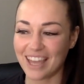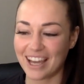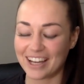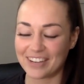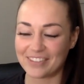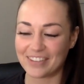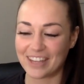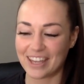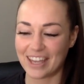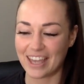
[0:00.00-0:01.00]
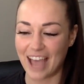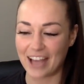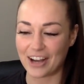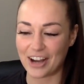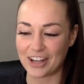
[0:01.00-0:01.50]
I
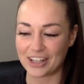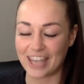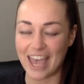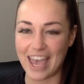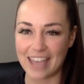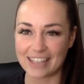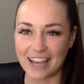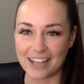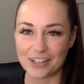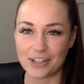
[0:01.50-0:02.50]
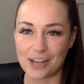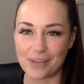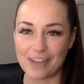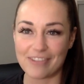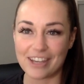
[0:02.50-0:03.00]
got your K tattooed on
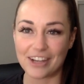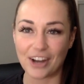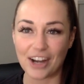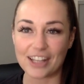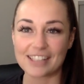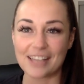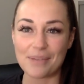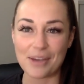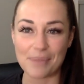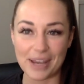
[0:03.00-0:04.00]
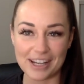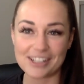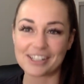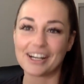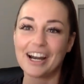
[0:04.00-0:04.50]
my finger, and he sent me a
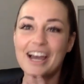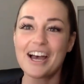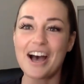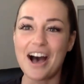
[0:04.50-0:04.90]
picture